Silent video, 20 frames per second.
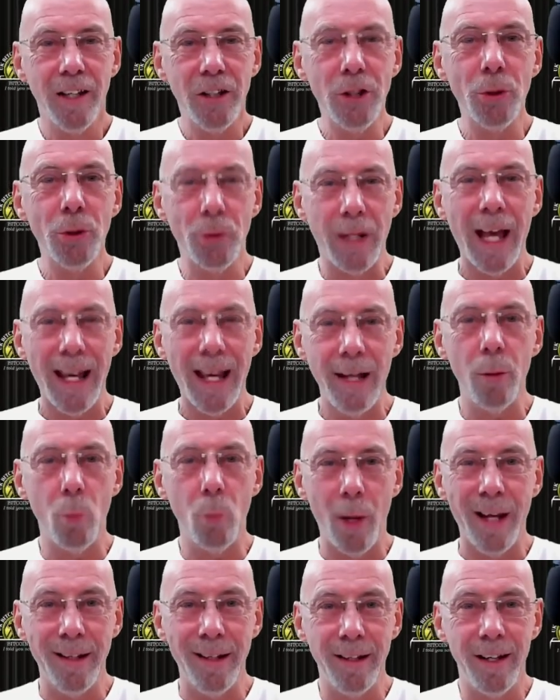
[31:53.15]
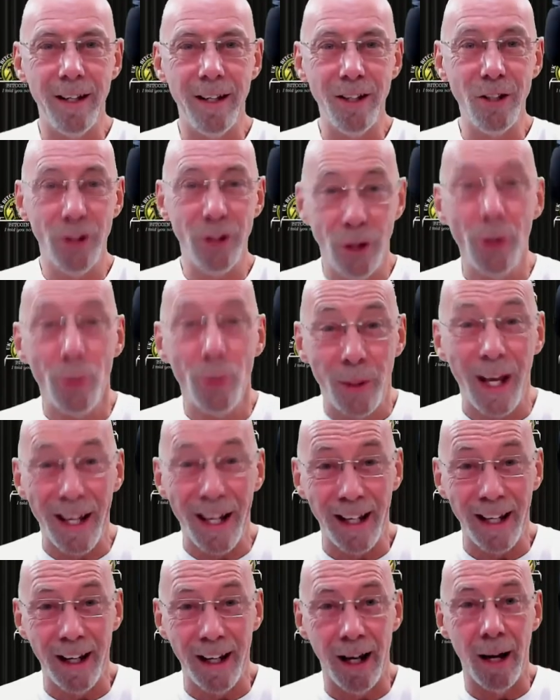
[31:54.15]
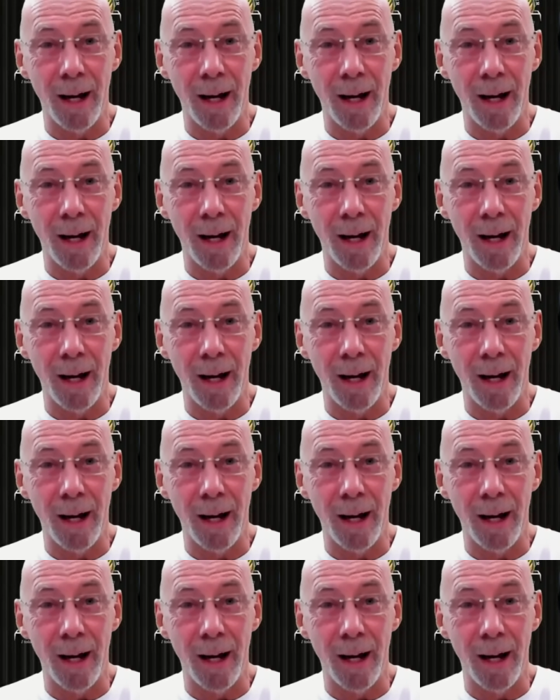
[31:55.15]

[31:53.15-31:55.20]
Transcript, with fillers: You get it when you get it.